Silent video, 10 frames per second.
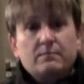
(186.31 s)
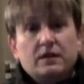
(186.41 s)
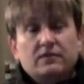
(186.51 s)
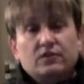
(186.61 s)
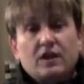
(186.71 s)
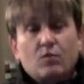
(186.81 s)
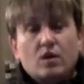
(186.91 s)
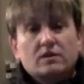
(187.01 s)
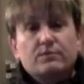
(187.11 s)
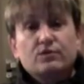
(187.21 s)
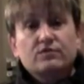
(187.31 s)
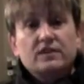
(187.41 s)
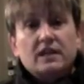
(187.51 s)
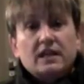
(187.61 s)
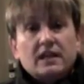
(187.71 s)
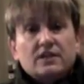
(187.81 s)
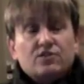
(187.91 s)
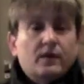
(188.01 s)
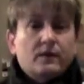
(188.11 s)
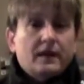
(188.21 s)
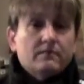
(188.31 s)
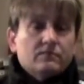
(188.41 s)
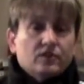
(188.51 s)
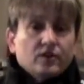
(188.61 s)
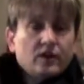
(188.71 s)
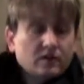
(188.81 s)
but they're not waterproof. So anyway, there